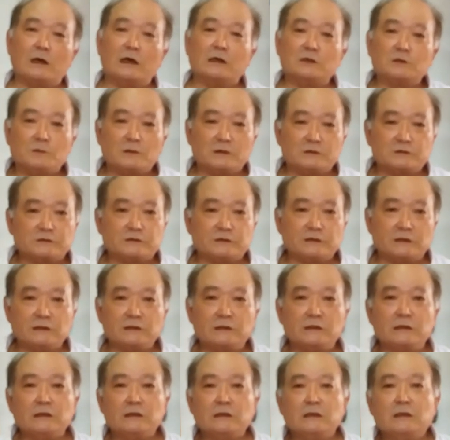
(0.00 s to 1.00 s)
more advanced
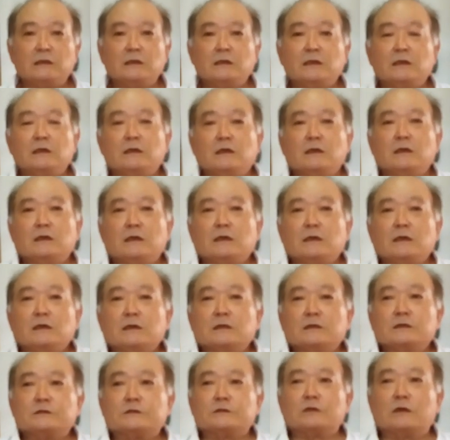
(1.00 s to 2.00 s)
thing.
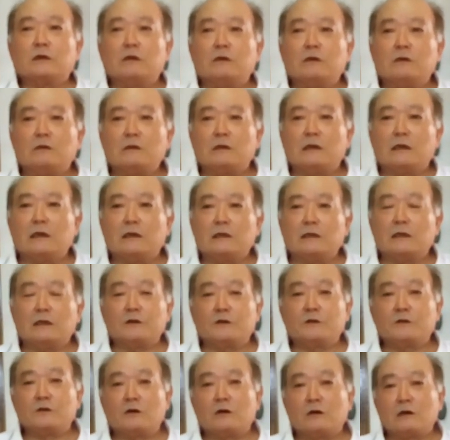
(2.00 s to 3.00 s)
So I
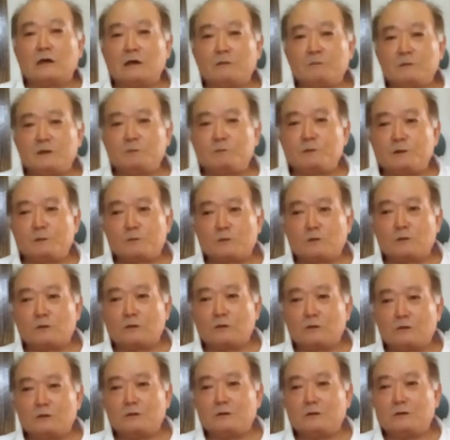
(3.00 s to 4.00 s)
don't know how many
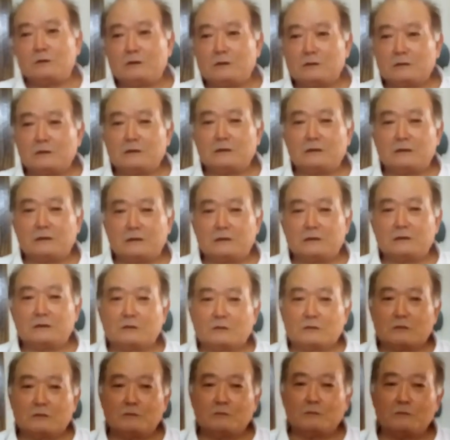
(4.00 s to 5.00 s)
people
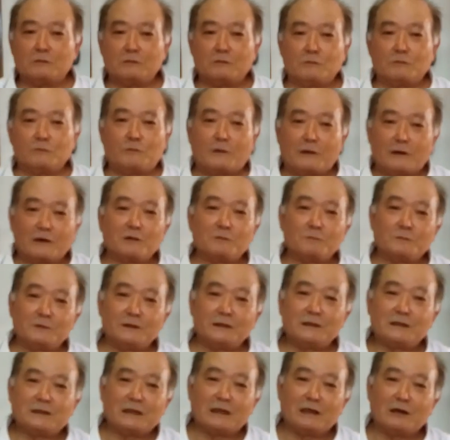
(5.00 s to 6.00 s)
follow
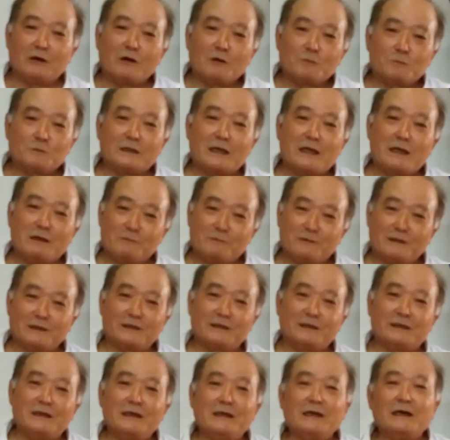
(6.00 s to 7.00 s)
me. I hope that
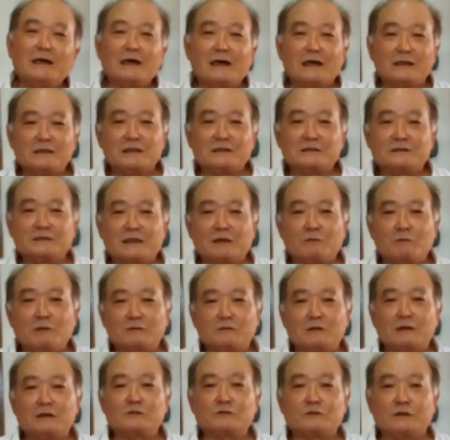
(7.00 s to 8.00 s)
everybody understand
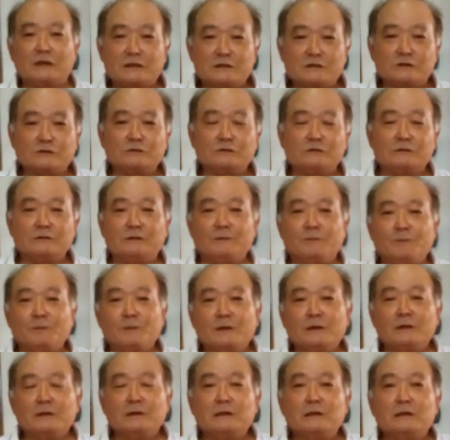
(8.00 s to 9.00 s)
what I try to
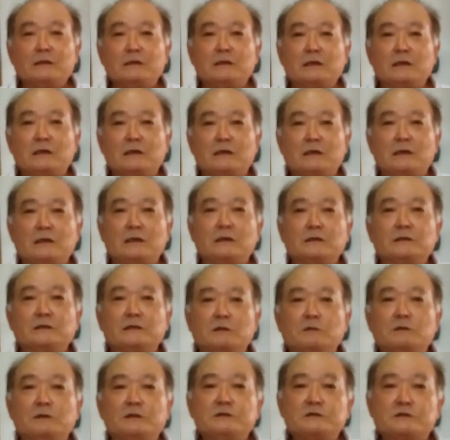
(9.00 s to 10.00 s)

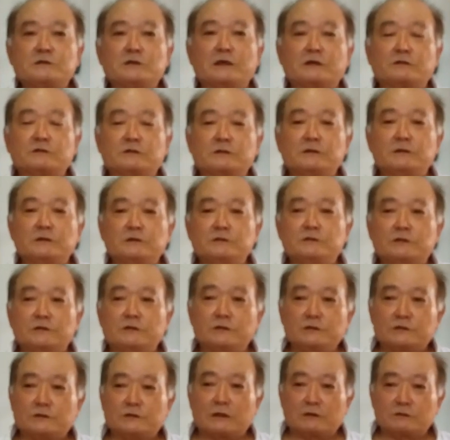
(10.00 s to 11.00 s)
give
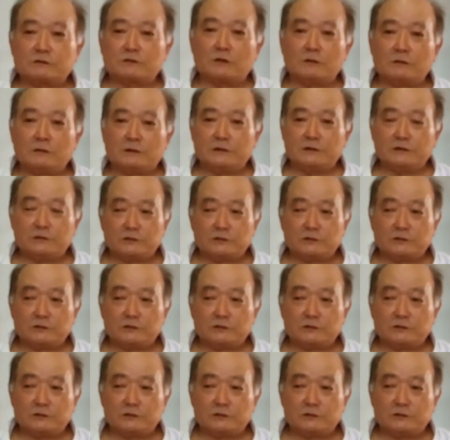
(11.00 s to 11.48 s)
instructor